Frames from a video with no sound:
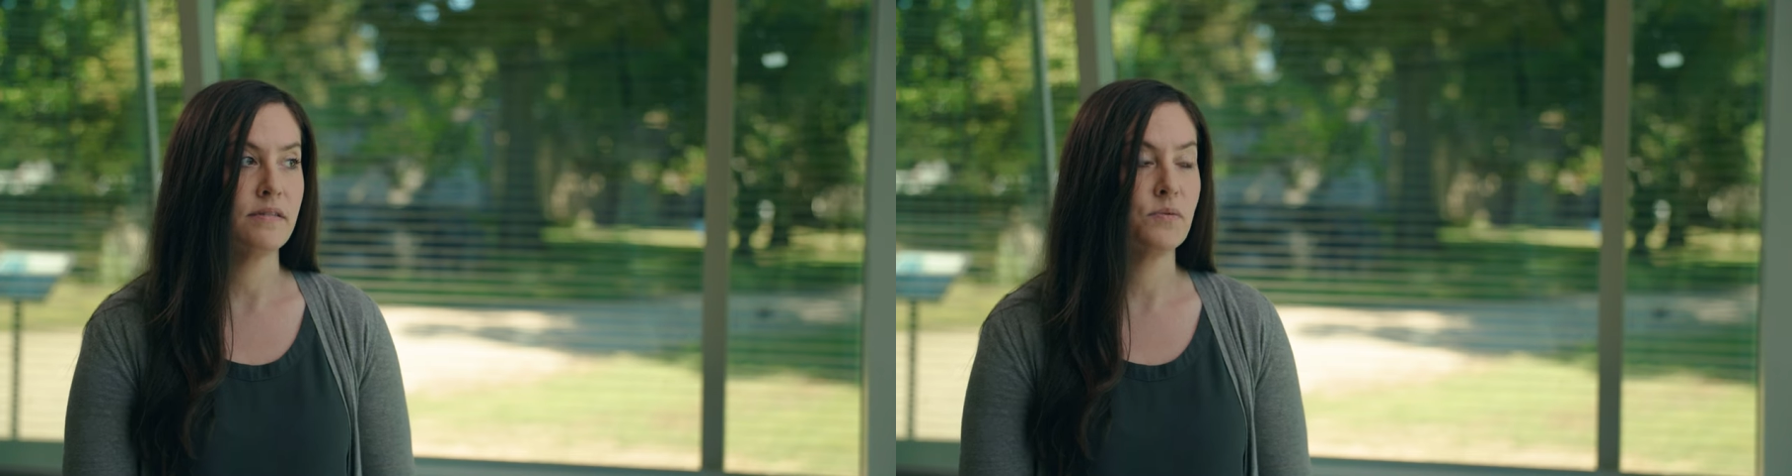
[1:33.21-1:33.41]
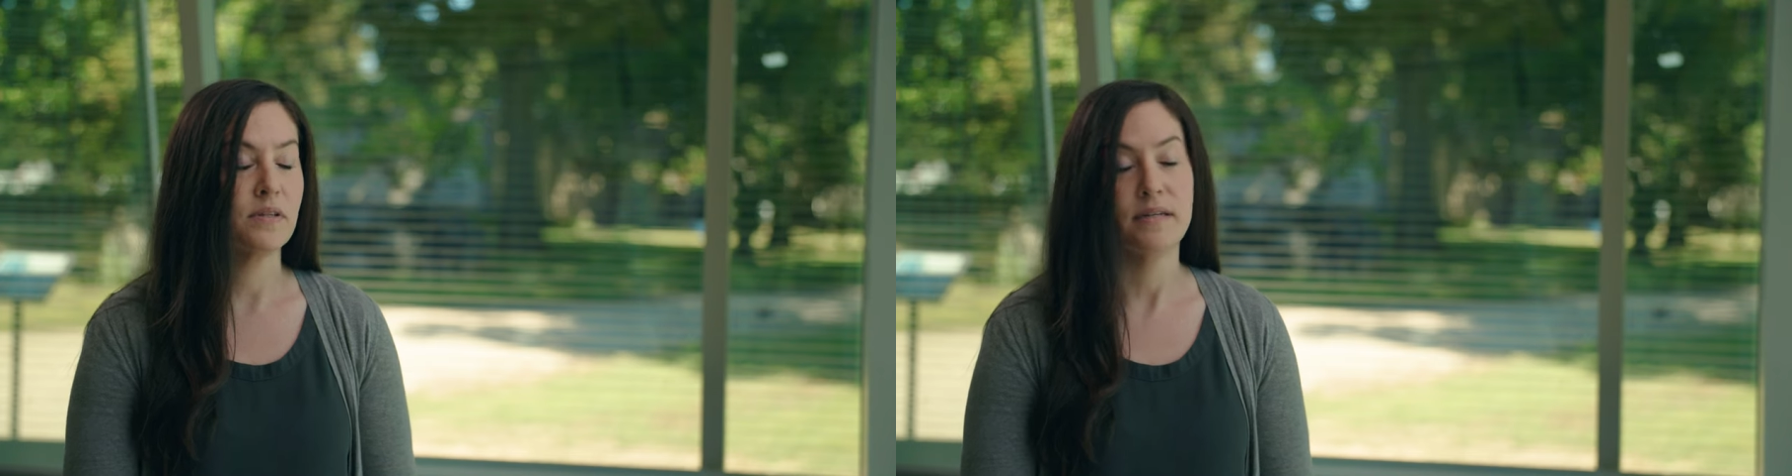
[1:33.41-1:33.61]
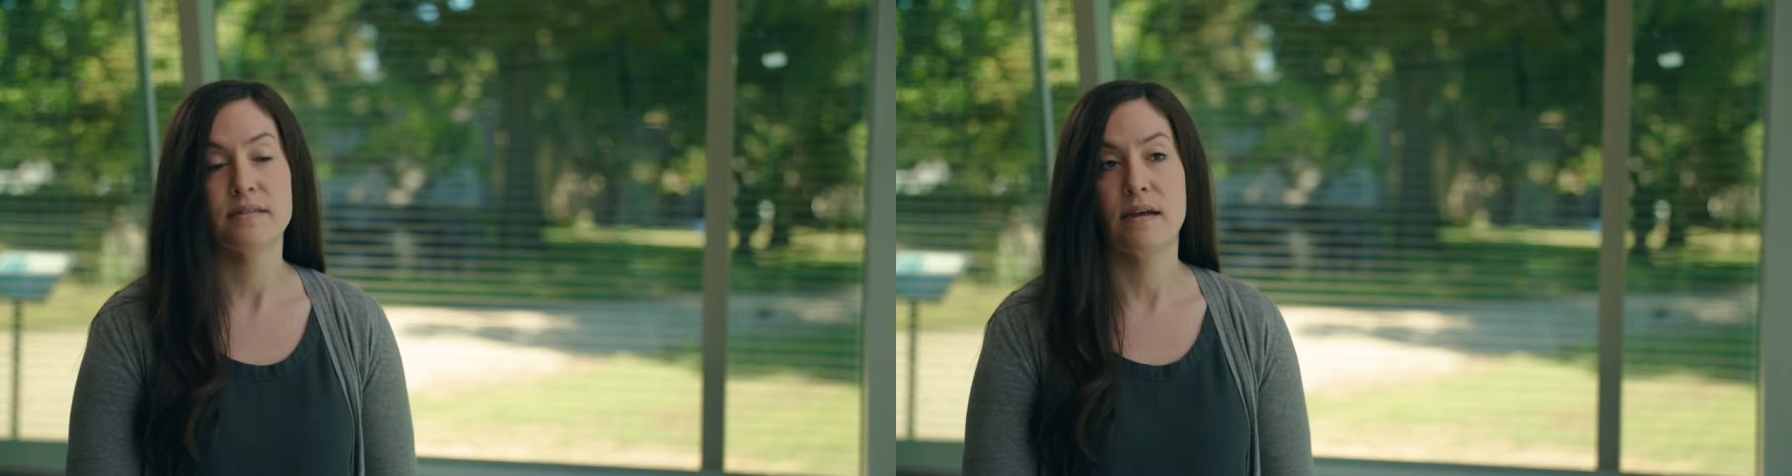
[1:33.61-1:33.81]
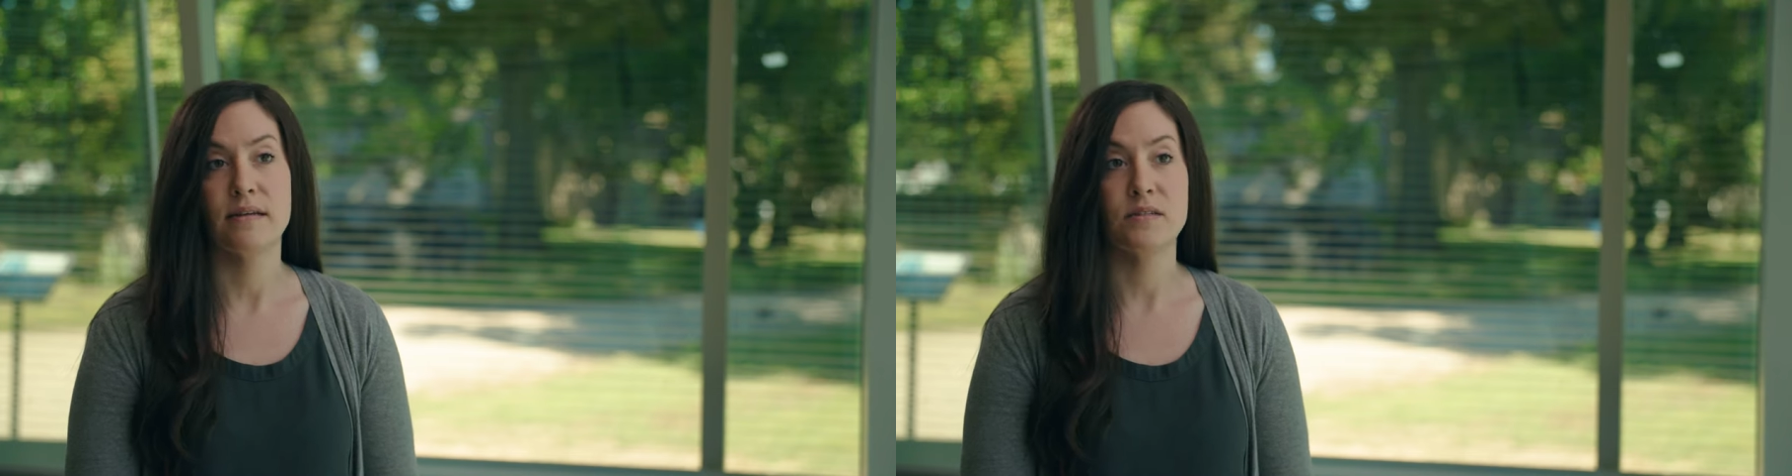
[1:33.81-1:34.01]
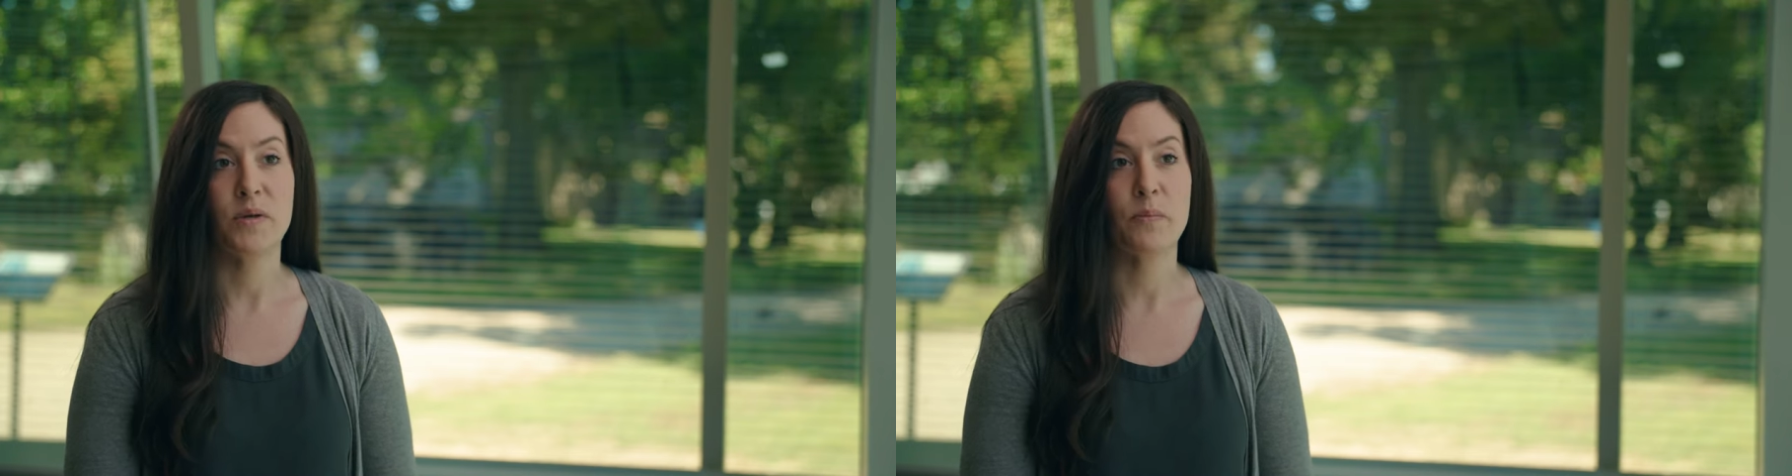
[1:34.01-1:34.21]
it's really
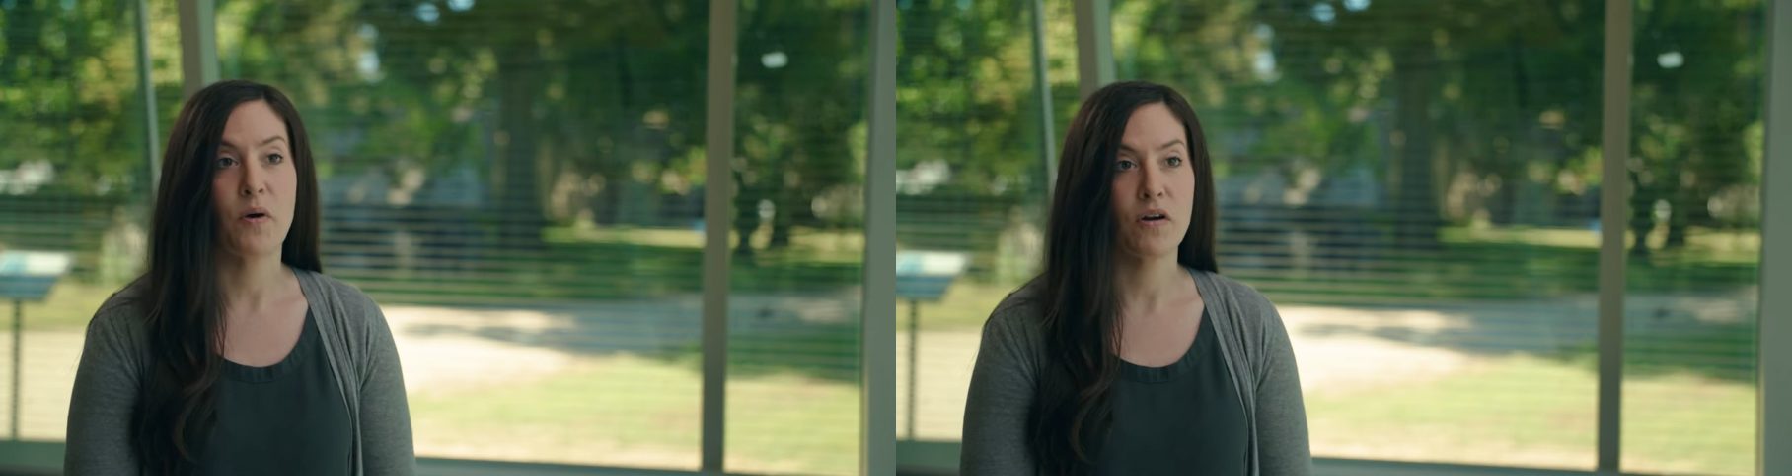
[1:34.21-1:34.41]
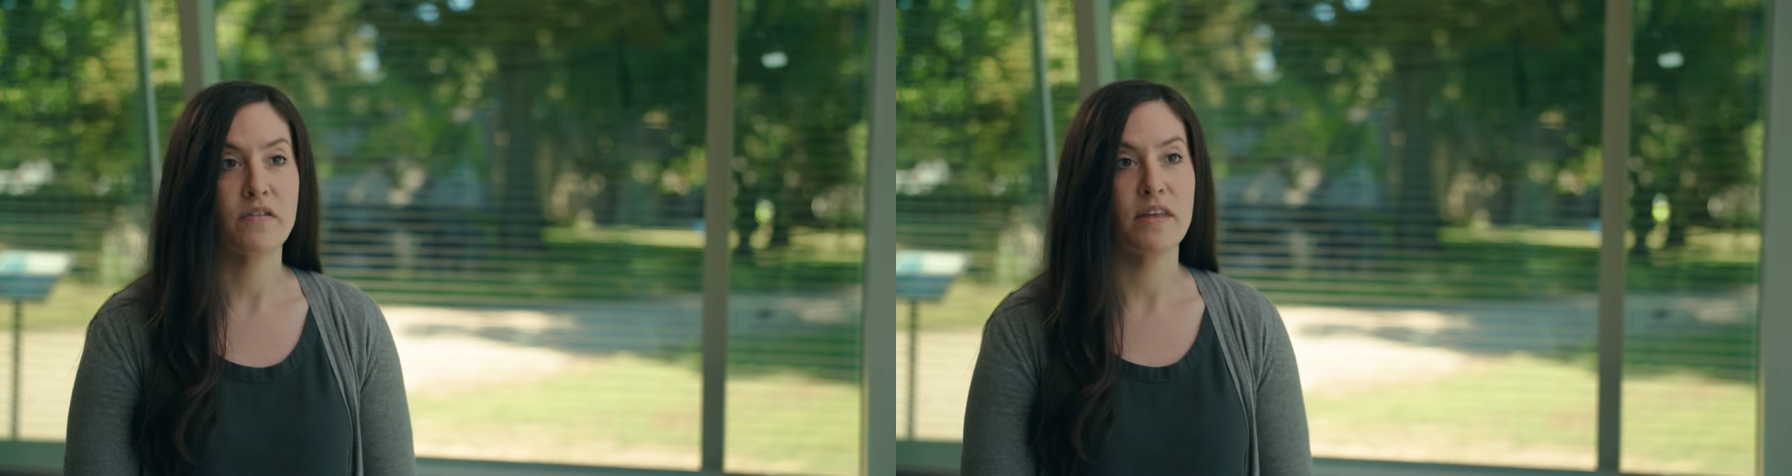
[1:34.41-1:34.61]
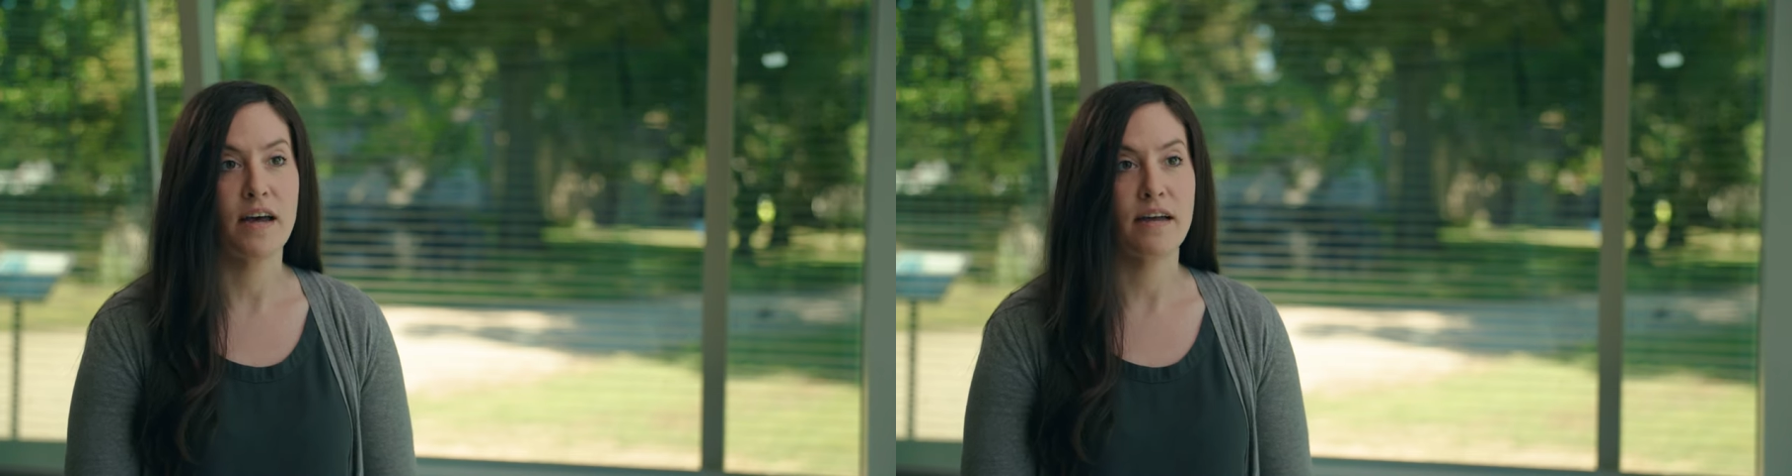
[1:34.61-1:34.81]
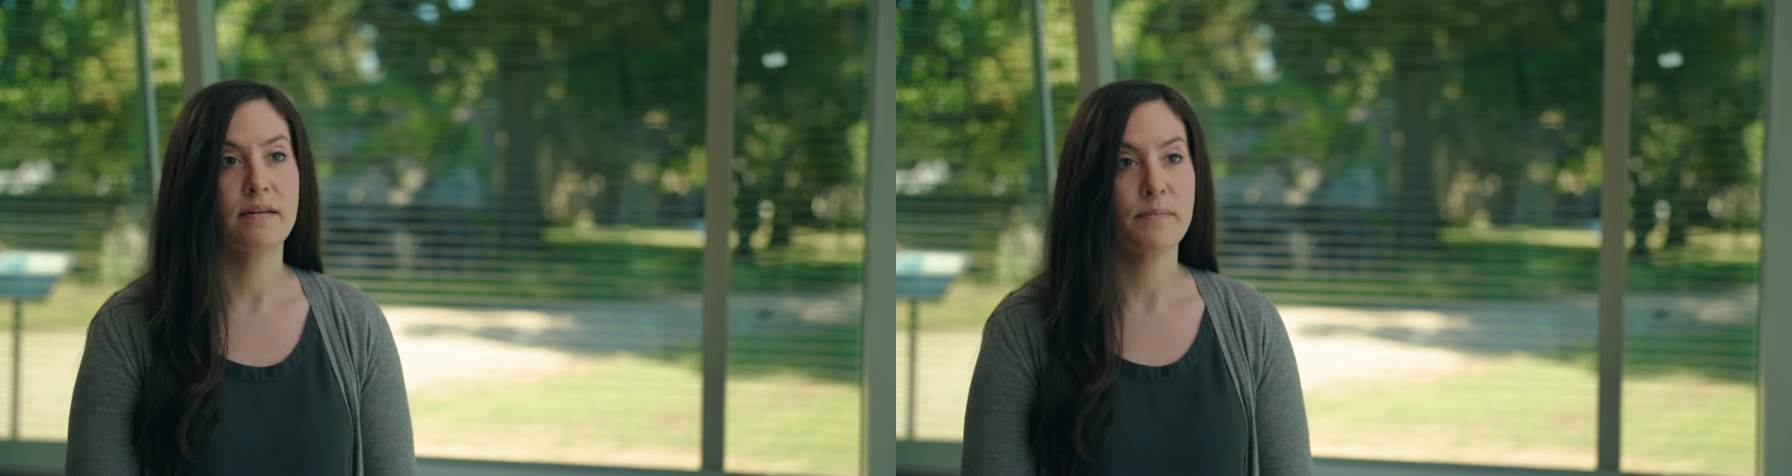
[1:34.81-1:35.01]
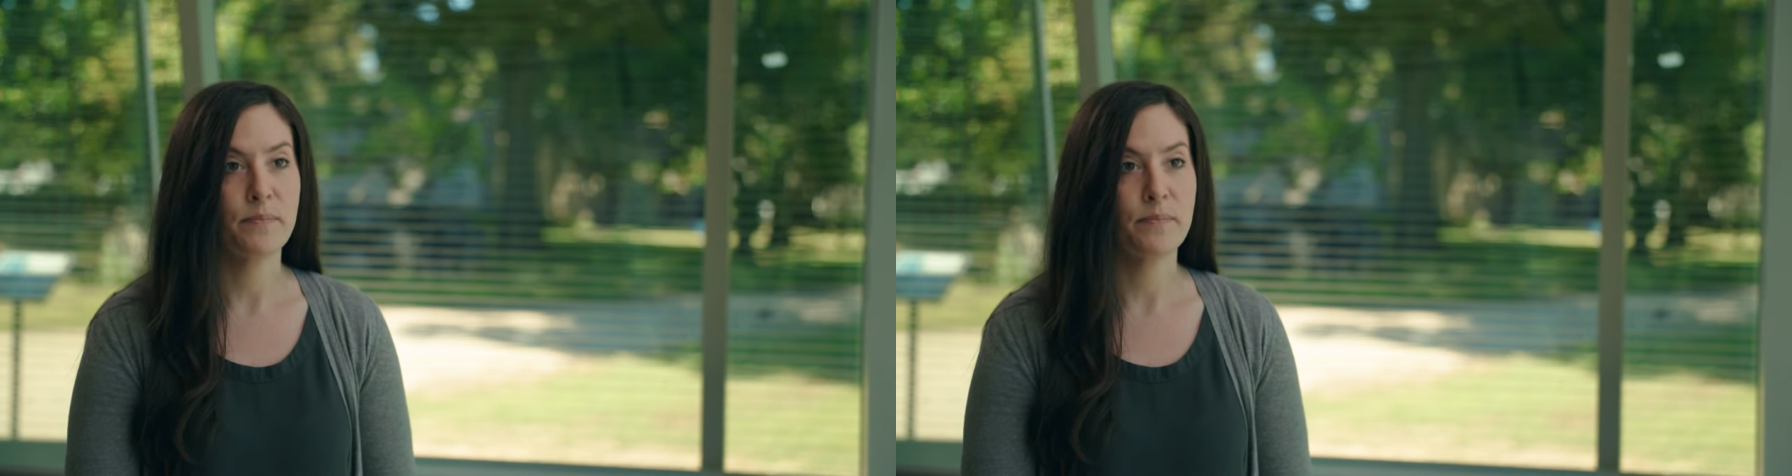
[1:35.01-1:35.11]
exciting to be a part of that.